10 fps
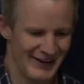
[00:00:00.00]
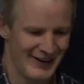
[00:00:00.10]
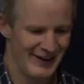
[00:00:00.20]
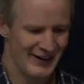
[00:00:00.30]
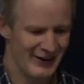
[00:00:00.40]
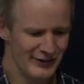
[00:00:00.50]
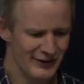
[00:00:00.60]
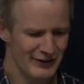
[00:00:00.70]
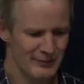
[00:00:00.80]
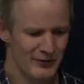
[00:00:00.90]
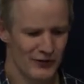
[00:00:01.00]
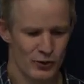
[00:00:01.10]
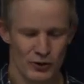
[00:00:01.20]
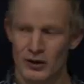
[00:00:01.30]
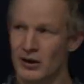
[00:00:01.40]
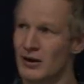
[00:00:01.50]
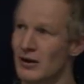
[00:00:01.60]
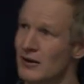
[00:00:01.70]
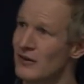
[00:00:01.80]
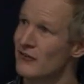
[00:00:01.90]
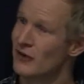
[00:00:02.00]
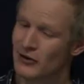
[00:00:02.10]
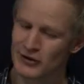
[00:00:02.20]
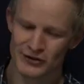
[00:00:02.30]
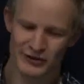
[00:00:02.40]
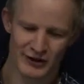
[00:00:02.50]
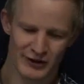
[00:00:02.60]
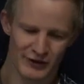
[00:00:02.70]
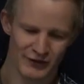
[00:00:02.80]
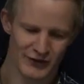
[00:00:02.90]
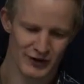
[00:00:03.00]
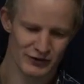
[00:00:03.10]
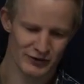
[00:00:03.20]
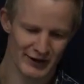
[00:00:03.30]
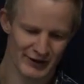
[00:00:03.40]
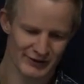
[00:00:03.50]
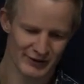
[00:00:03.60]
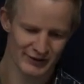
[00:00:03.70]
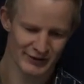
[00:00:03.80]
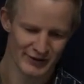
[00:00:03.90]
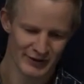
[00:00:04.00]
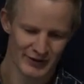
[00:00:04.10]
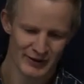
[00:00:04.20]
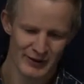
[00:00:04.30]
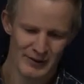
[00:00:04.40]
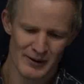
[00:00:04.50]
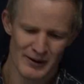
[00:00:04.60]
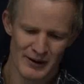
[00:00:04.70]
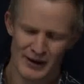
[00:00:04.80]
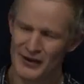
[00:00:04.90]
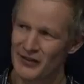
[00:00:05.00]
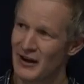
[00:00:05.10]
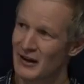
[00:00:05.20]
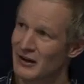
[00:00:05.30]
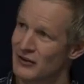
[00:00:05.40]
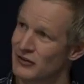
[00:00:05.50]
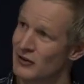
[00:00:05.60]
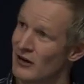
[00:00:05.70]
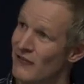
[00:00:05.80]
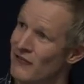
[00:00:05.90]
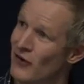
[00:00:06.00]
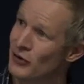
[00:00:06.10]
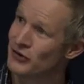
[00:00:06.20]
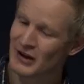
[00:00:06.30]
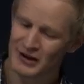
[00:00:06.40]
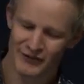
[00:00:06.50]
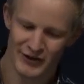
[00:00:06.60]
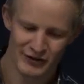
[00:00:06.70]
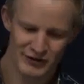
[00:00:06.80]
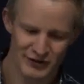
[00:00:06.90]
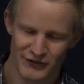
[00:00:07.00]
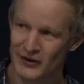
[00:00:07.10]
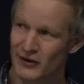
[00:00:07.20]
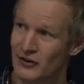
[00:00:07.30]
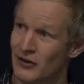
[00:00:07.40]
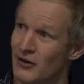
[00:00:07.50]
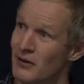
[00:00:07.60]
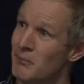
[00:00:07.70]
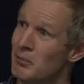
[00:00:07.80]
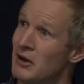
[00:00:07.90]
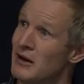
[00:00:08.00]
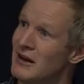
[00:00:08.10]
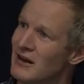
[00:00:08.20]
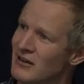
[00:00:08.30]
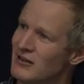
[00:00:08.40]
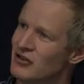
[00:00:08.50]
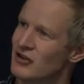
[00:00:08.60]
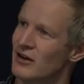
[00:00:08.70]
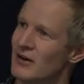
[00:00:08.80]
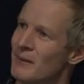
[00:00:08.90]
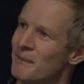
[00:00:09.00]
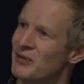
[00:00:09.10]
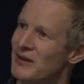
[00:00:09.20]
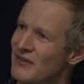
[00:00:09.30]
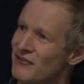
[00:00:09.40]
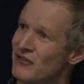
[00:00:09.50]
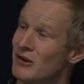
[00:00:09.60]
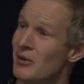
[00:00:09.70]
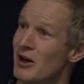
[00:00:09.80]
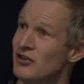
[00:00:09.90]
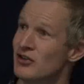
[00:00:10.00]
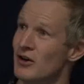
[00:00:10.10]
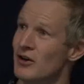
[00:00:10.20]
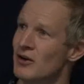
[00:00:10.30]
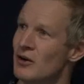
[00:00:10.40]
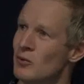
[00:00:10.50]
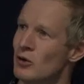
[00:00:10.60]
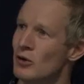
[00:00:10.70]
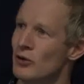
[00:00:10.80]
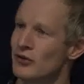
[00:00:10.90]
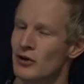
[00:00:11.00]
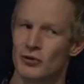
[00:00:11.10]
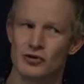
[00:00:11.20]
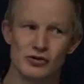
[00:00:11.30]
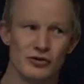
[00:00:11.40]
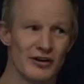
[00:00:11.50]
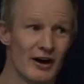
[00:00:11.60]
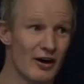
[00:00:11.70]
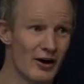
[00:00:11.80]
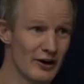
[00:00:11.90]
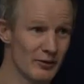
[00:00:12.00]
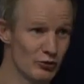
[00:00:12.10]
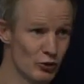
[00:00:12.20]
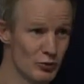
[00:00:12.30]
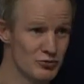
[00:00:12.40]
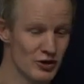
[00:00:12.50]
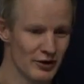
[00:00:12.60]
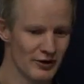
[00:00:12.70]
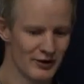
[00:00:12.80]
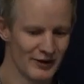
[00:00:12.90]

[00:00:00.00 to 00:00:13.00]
Now, as I said before, ferritin's an acute phase reactant, and that leads to a false elevation of ferritin. But in addition, inflammation will also reduce our iron absorption.